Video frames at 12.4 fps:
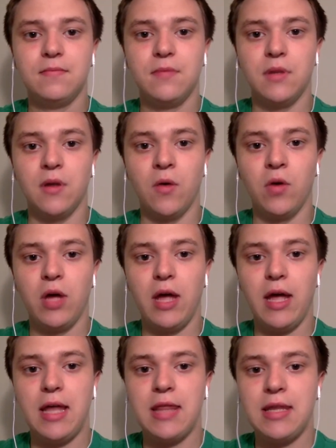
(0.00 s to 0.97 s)
You know,
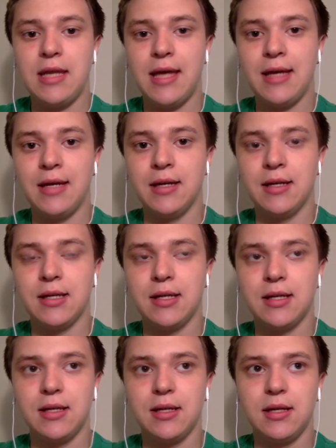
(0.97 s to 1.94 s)
in the end,
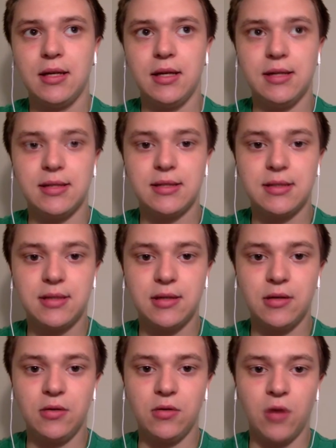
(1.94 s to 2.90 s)
it's
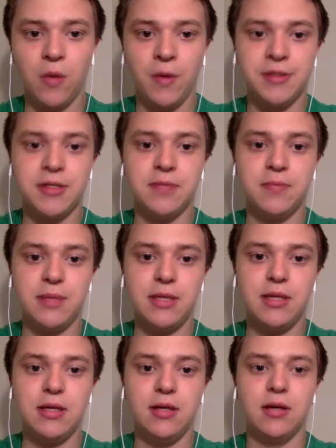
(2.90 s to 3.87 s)
still going to
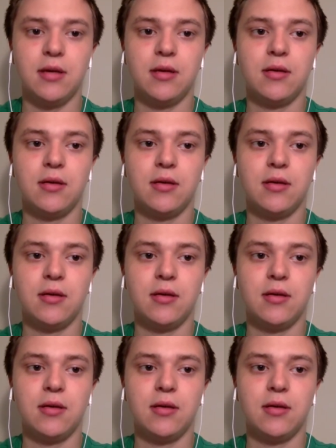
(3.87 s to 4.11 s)
be